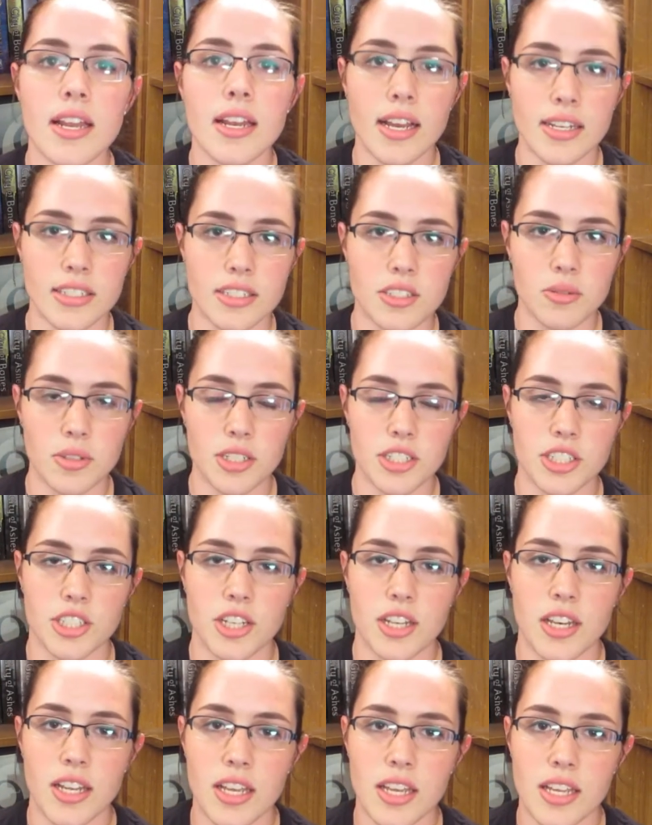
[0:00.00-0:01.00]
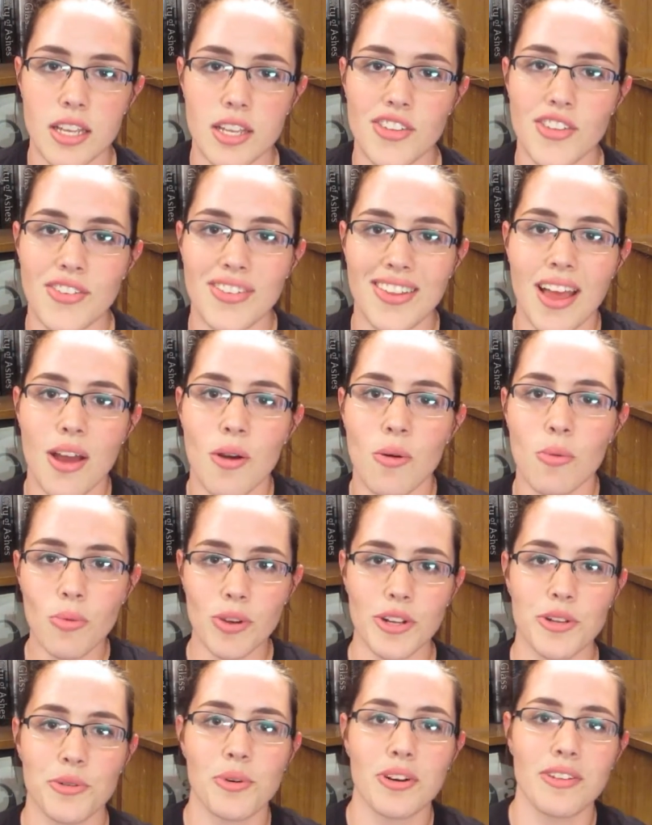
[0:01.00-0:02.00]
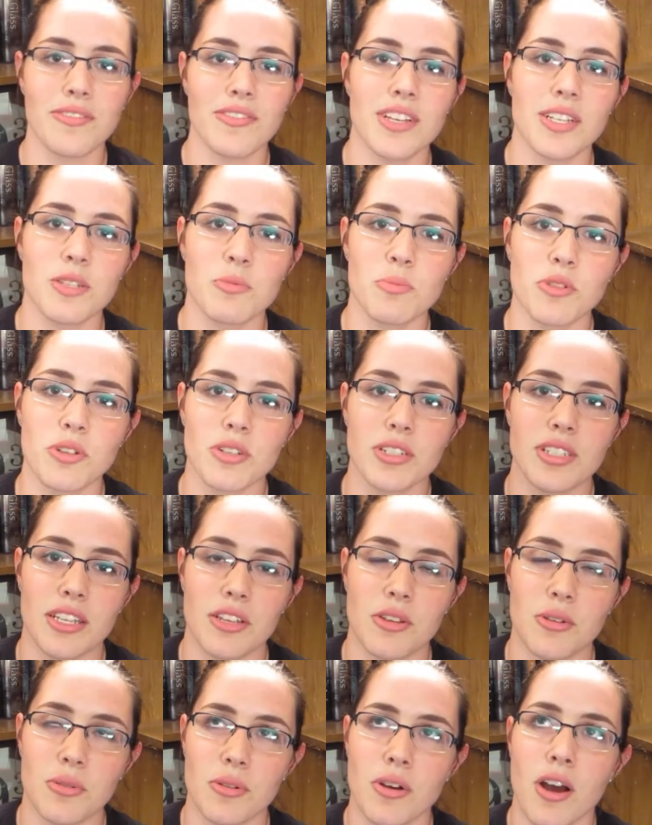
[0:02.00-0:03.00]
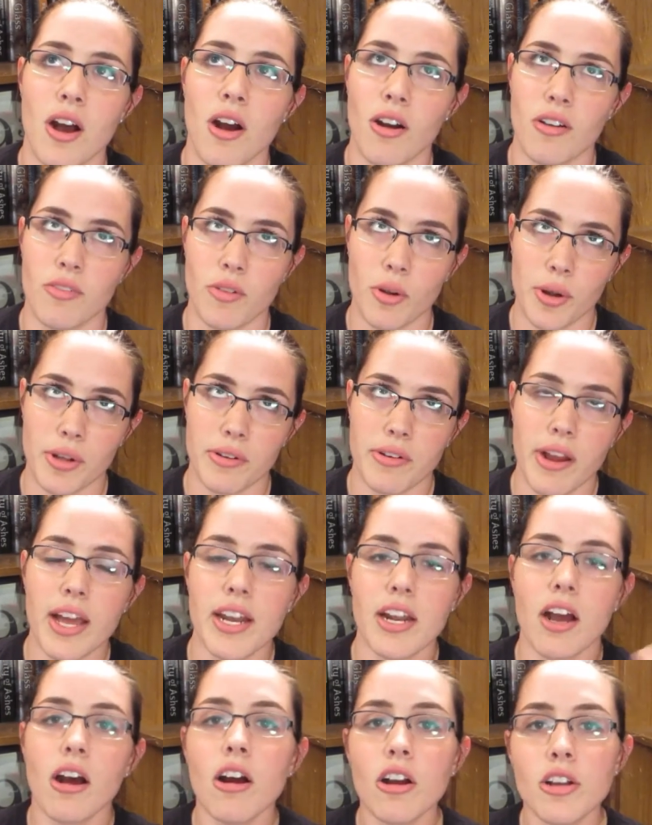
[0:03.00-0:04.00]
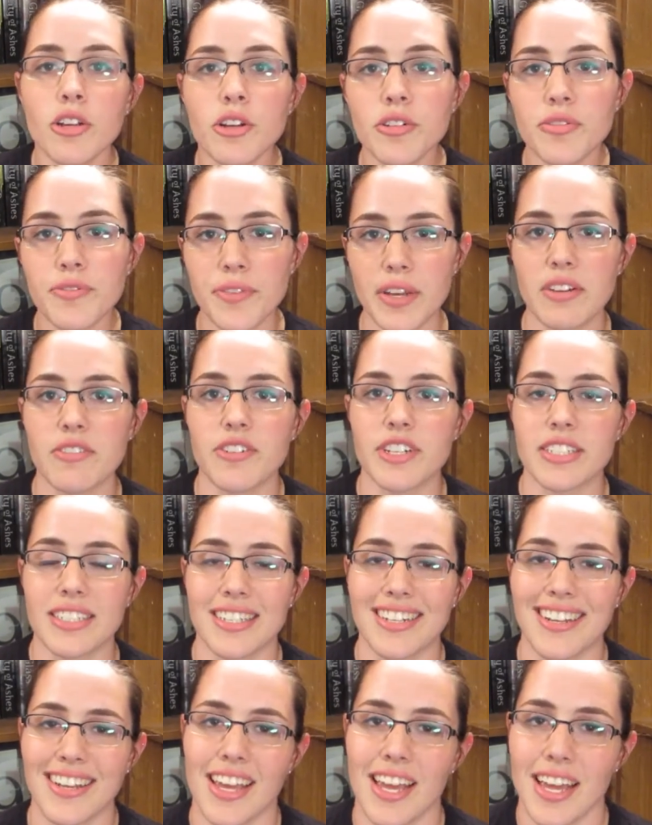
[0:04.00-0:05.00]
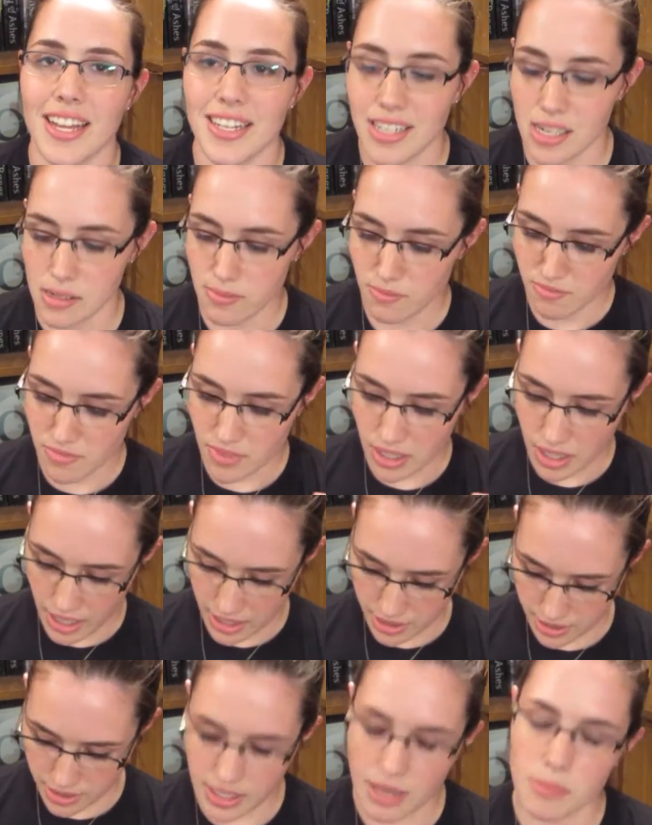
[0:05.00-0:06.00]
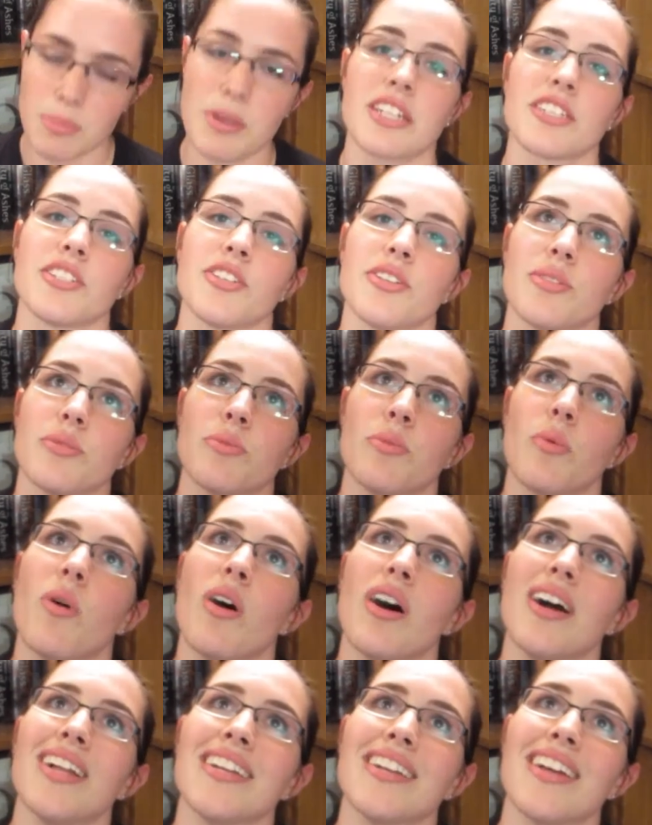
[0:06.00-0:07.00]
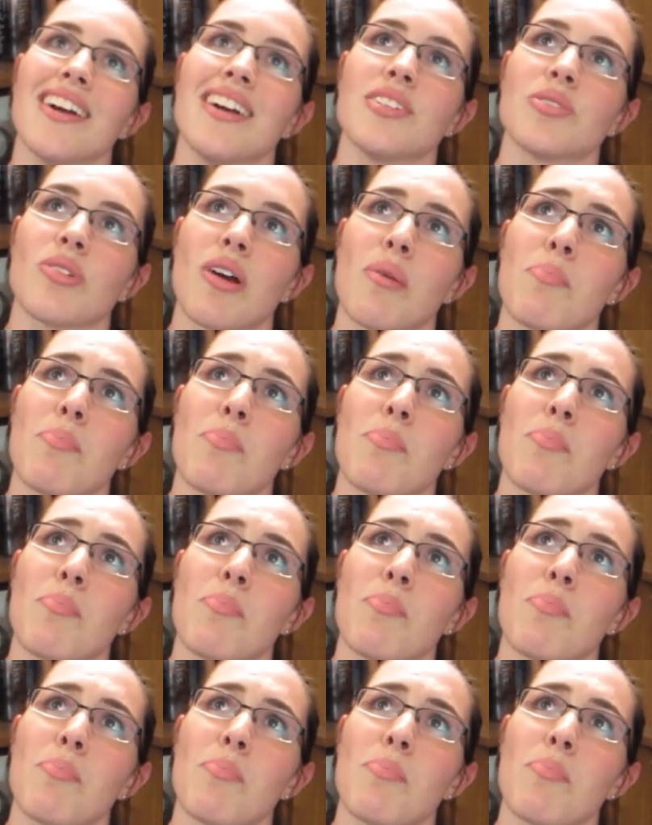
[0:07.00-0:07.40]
next question is which one of these books that you have already read are your favorites? And again, I could not pick one, so I